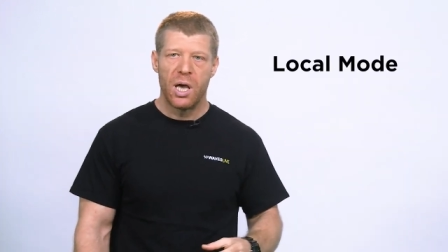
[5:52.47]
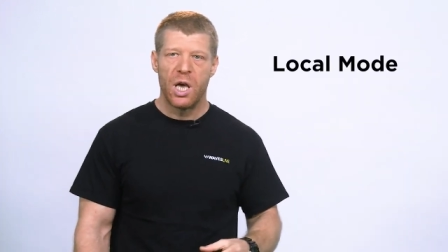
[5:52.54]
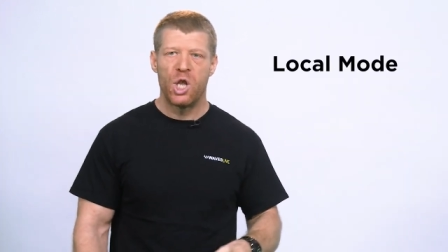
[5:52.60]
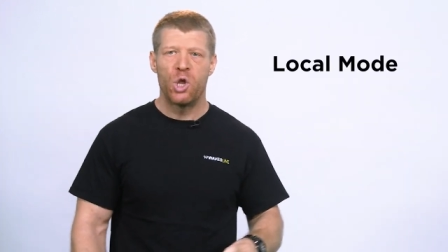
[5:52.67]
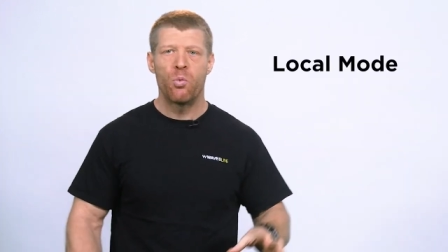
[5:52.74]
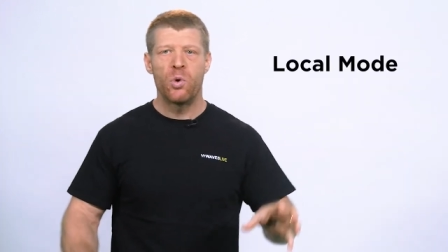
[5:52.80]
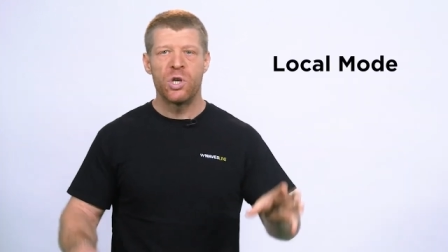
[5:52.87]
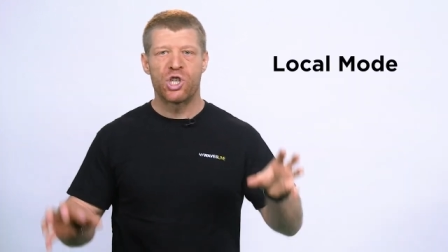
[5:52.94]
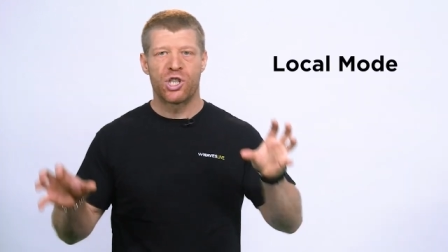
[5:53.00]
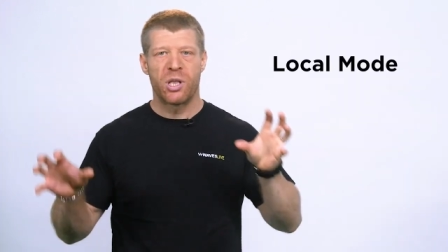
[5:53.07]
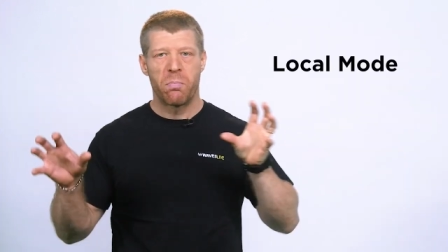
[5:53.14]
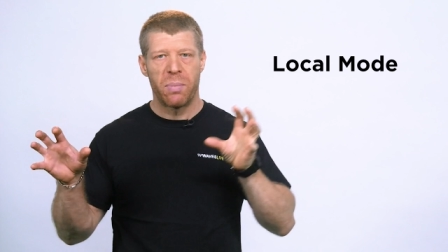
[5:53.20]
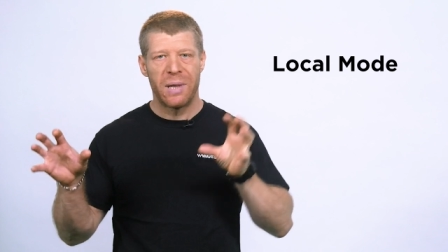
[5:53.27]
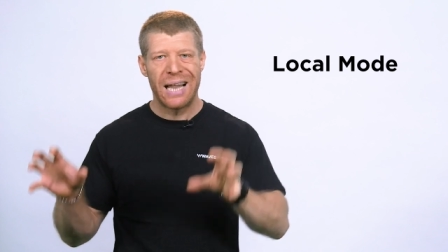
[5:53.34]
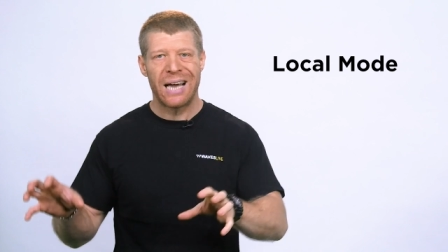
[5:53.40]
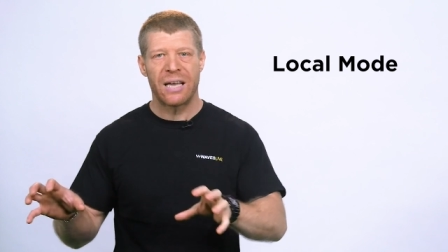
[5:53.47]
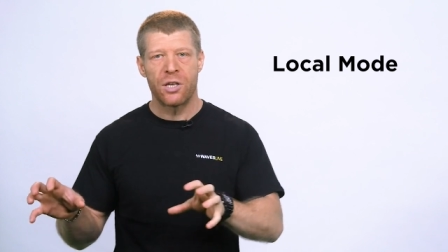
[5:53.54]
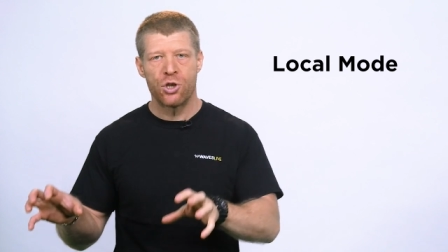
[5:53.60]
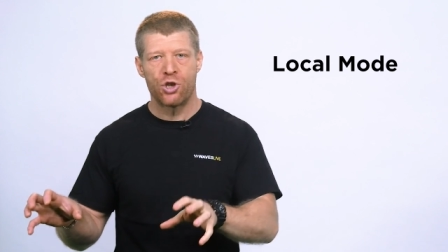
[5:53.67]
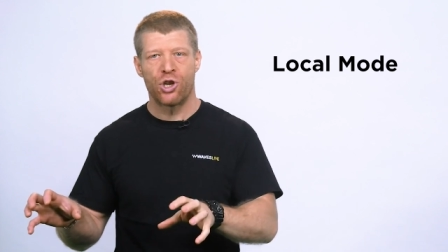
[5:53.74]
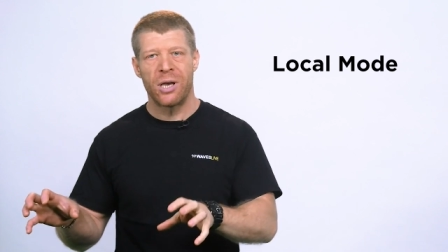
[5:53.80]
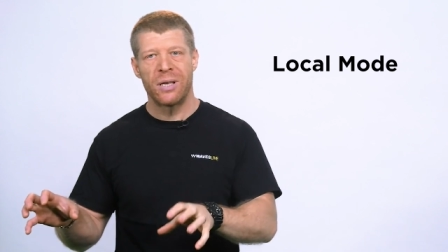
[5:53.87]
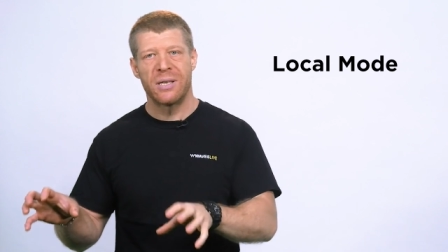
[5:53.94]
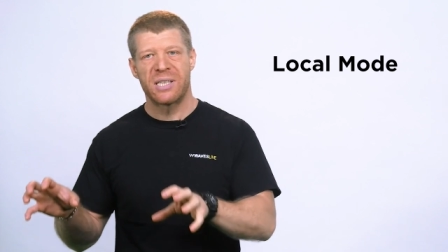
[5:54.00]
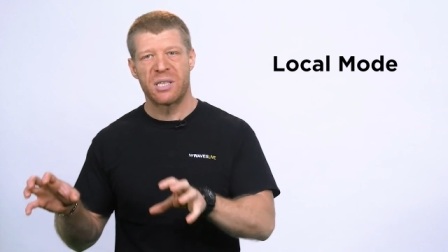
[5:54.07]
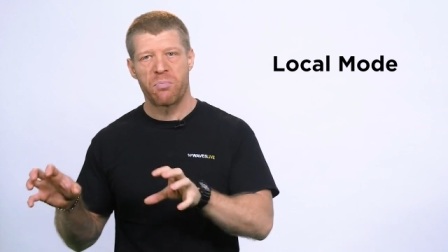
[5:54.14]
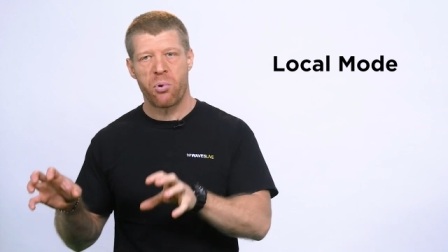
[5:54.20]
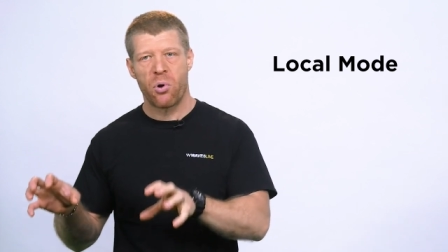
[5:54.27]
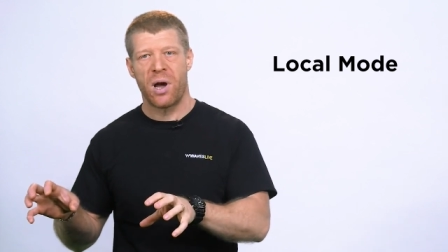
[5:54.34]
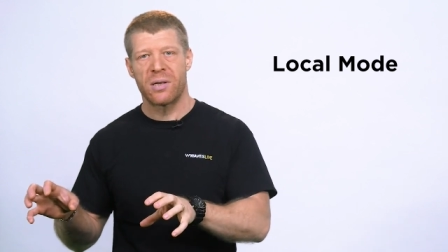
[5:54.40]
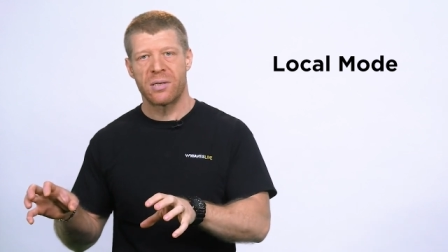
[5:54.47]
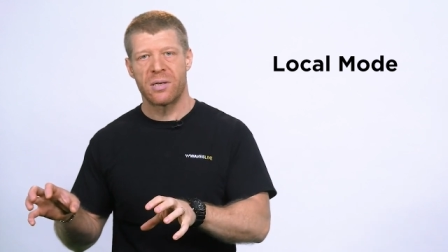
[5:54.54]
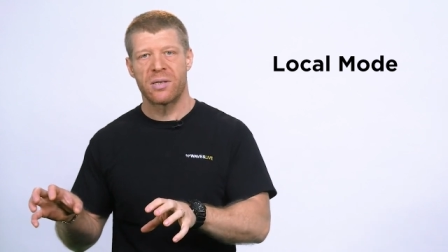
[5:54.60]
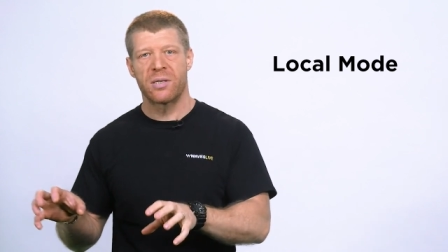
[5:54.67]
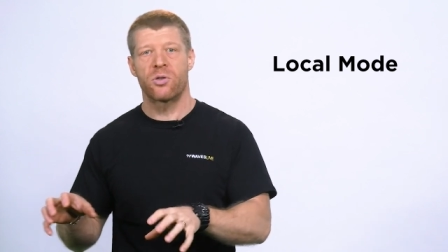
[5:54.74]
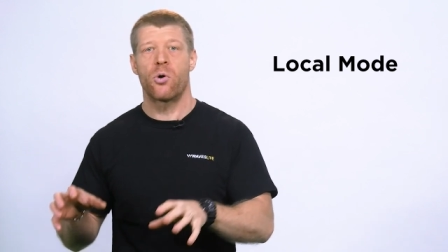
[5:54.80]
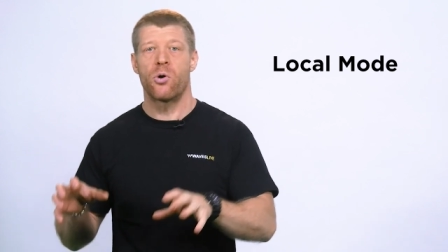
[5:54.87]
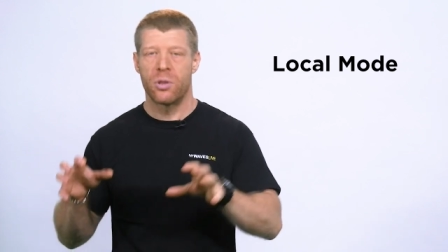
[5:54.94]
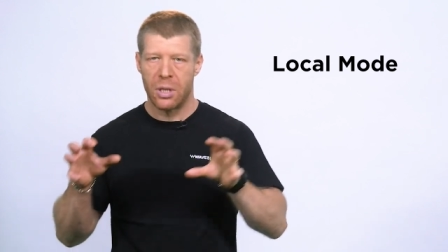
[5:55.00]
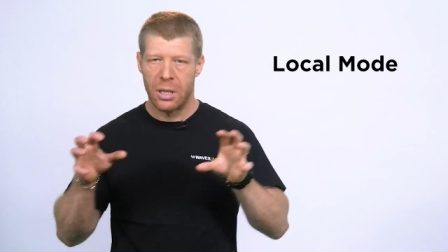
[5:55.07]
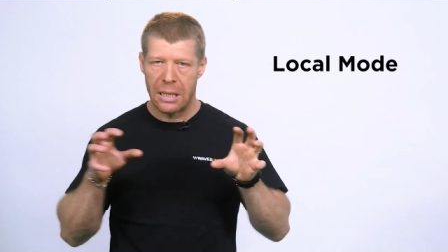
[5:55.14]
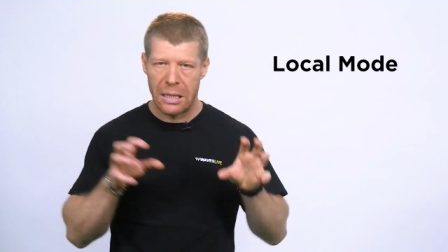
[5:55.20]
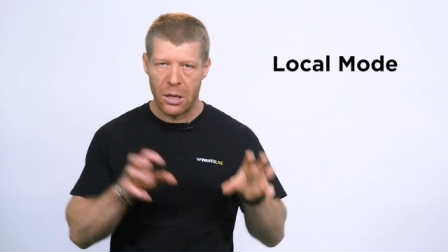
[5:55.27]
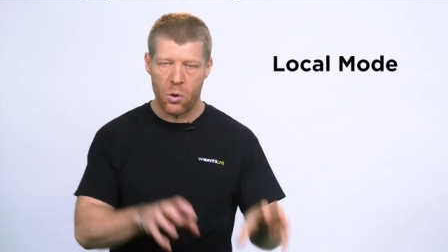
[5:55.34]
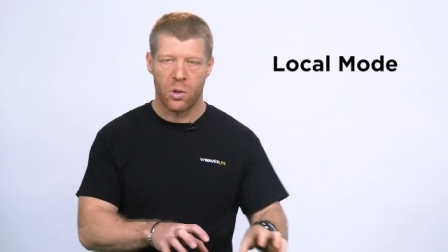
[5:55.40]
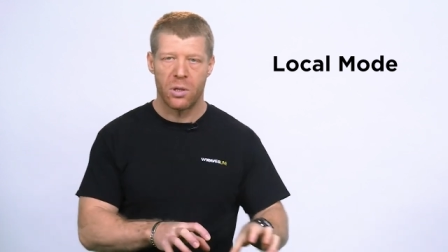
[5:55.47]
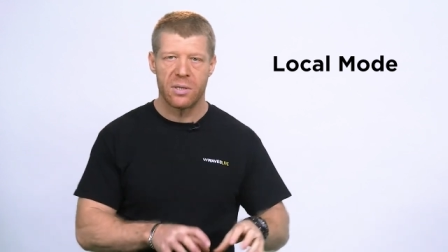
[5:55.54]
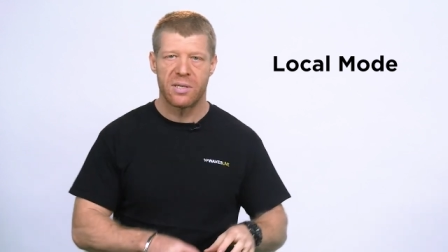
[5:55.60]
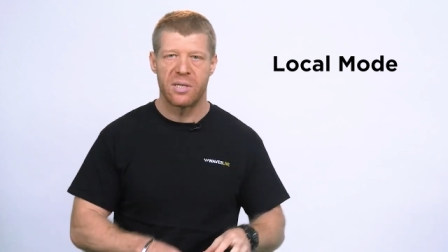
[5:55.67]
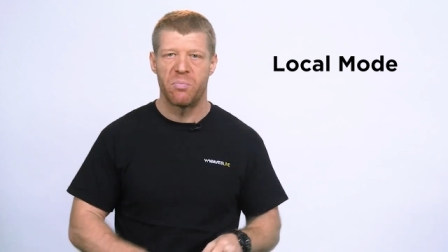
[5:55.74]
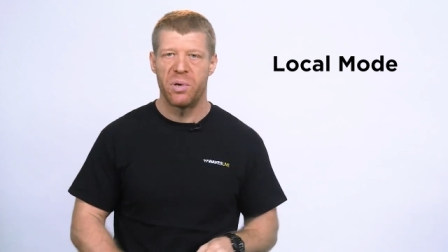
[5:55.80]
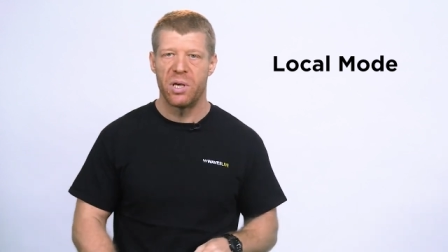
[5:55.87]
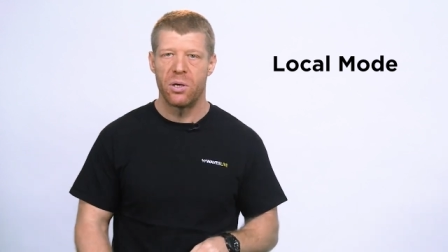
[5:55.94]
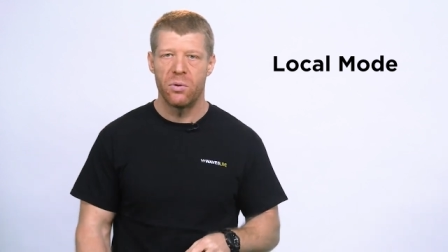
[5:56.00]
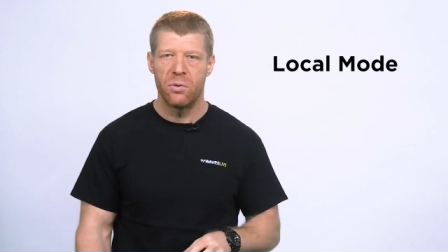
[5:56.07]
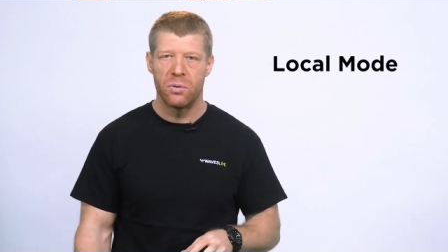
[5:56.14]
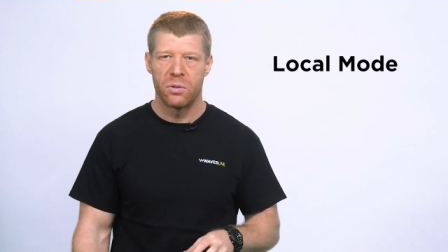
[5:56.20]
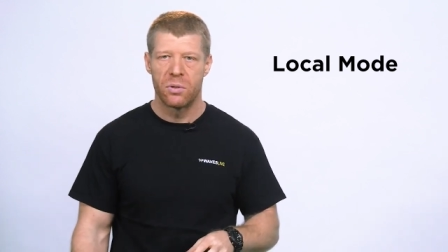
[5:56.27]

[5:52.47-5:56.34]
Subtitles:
in which the plugin chain is processed on the local CPU,